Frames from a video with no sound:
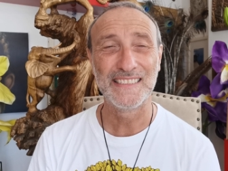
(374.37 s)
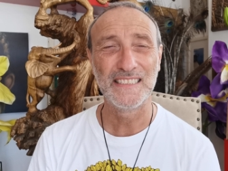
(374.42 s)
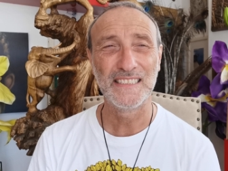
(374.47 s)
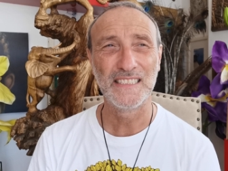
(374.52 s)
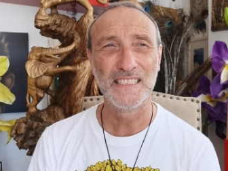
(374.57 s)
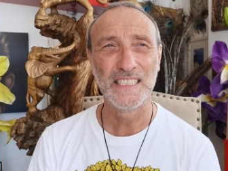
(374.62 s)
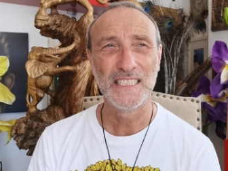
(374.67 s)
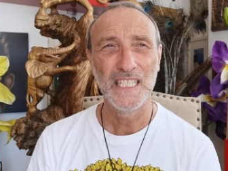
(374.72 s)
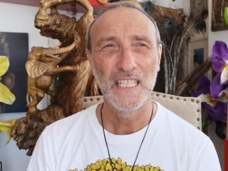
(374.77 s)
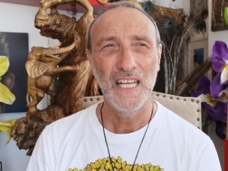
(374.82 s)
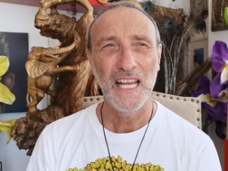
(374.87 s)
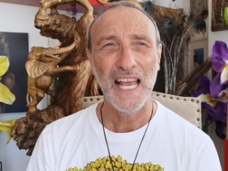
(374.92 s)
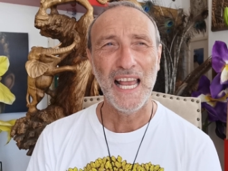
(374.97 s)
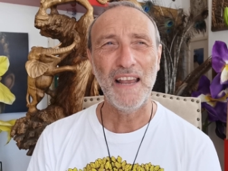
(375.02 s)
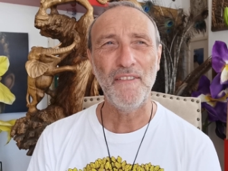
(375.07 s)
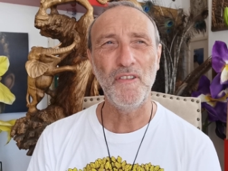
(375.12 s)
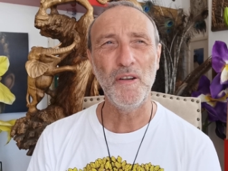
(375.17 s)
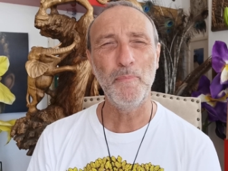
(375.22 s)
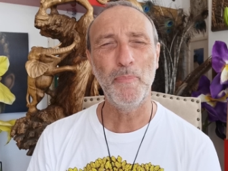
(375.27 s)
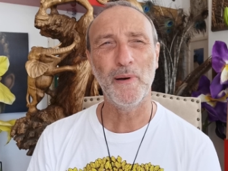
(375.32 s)
I,
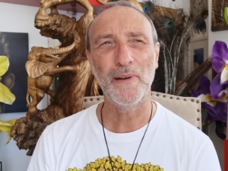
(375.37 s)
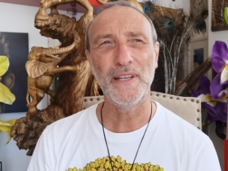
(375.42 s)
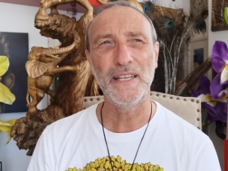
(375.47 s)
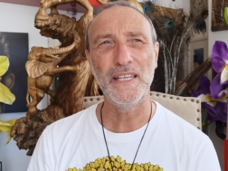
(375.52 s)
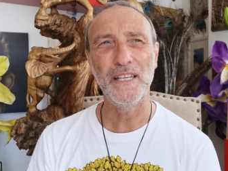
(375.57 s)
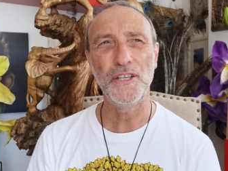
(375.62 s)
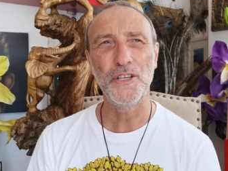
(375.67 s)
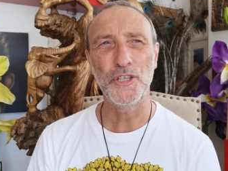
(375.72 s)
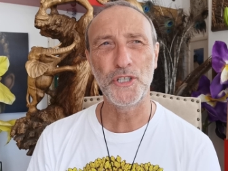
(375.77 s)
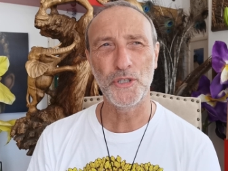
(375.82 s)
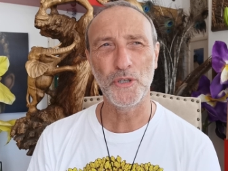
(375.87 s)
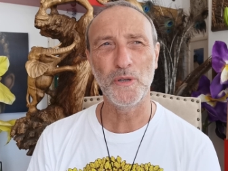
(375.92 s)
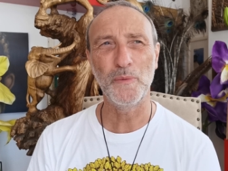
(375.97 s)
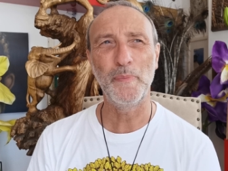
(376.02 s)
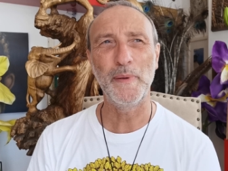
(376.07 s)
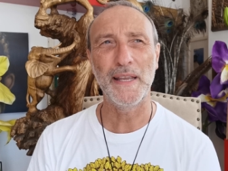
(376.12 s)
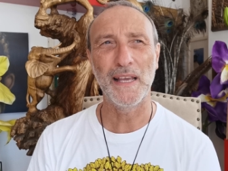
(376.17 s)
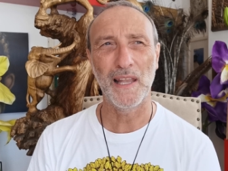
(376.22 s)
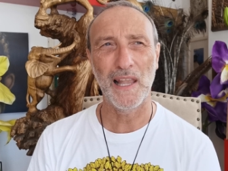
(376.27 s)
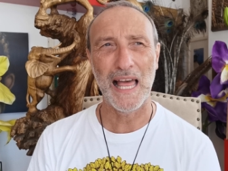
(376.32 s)
everybody should
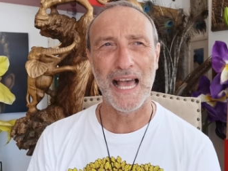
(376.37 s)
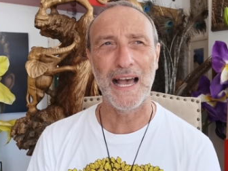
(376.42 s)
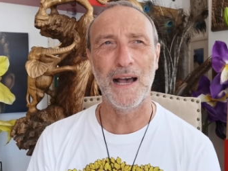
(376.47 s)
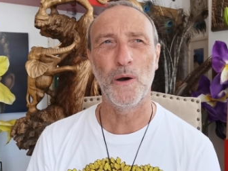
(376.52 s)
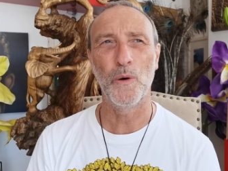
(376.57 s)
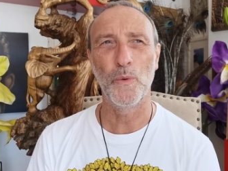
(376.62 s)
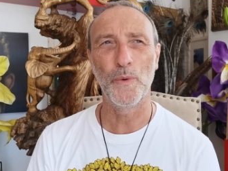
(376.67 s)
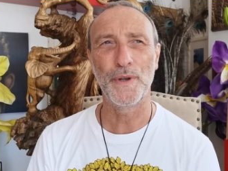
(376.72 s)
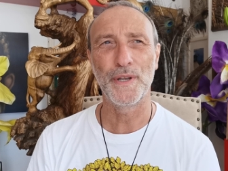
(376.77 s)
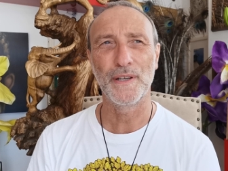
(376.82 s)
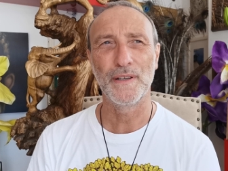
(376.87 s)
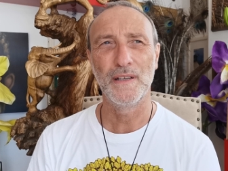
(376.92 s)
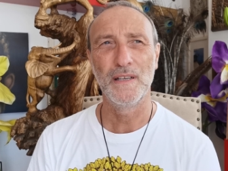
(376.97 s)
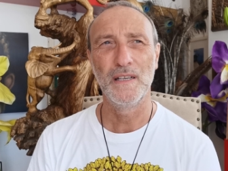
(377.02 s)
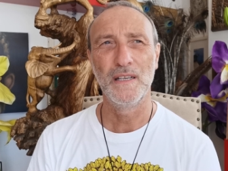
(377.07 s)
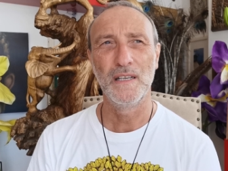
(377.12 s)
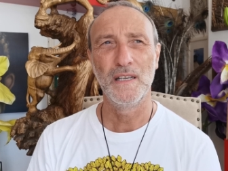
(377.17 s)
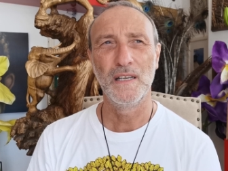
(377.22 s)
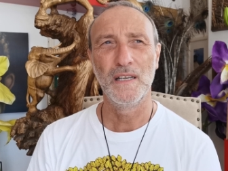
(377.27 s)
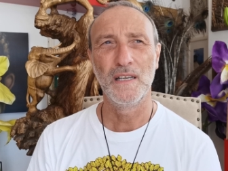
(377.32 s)
be allowed
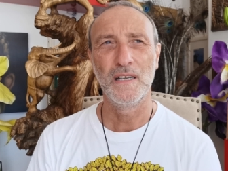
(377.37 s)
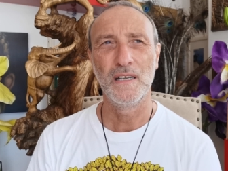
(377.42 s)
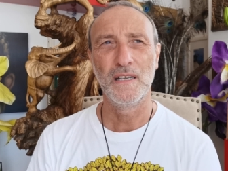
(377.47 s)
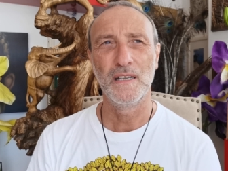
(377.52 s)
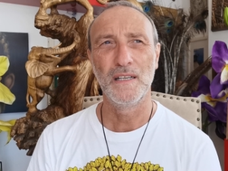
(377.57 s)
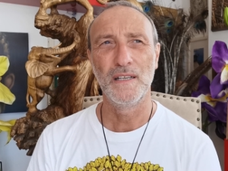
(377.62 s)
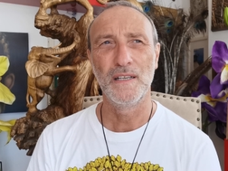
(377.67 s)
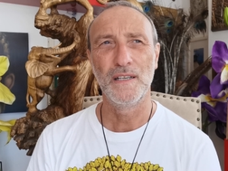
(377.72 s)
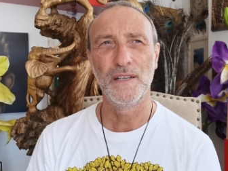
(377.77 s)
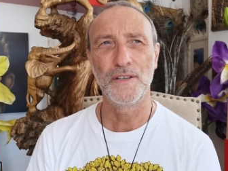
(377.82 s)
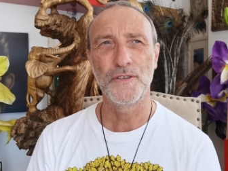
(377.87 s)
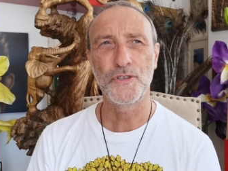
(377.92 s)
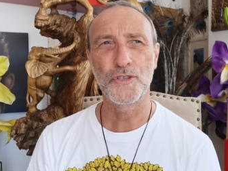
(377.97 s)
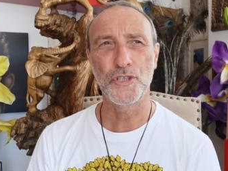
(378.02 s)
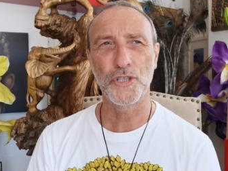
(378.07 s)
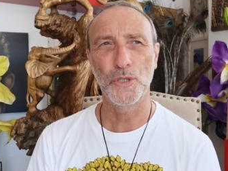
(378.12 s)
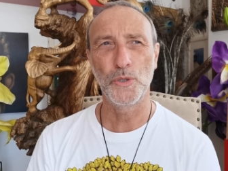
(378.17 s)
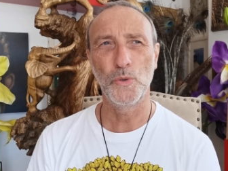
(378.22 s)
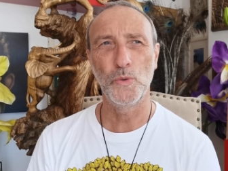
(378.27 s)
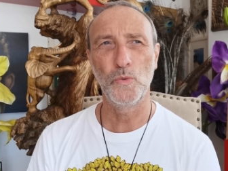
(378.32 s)

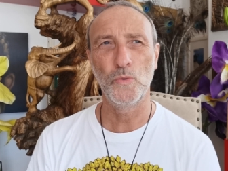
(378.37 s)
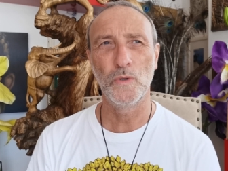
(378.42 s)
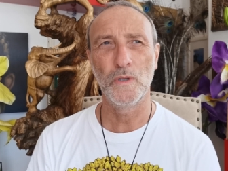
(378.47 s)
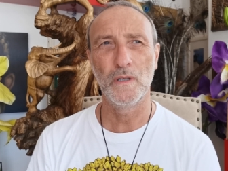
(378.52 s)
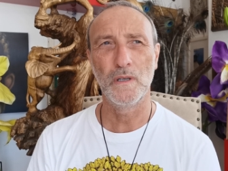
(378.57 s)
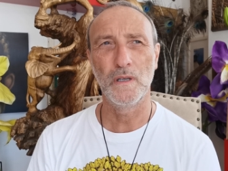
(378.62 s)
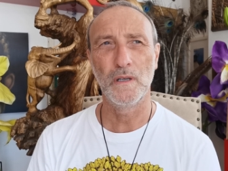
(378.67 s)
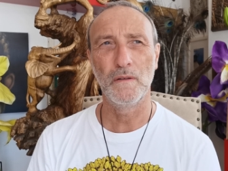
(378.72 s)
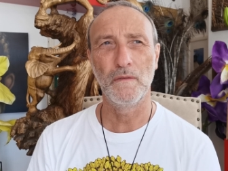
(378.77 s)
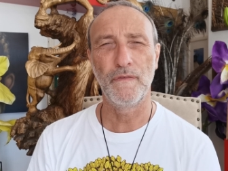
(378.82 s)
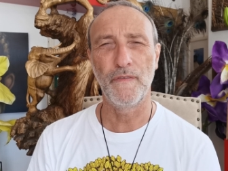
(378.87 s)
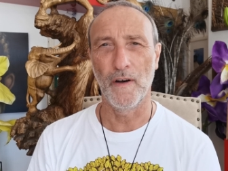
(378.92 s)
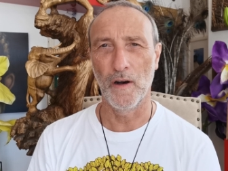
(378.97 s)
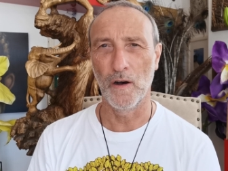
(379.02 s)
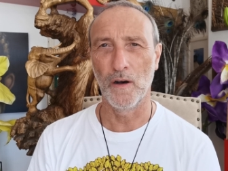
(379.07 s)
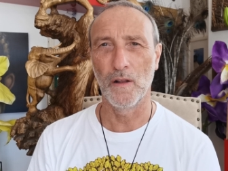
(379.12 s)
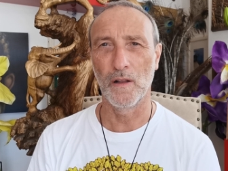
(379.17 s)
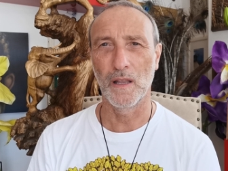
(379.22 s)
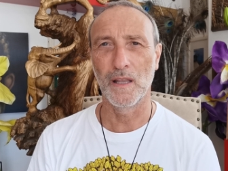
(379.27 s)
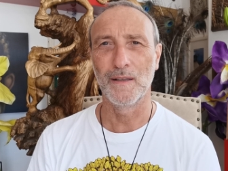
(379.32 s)
to
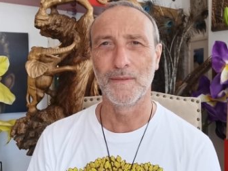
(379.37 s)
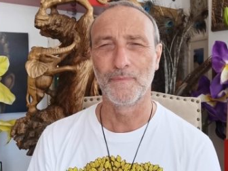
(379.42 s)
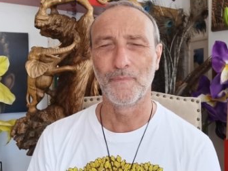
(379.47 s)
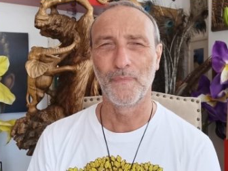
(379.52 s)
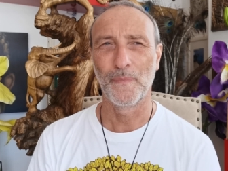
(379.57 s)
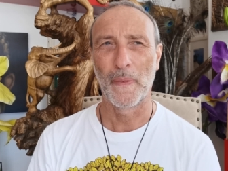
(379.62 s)
fall,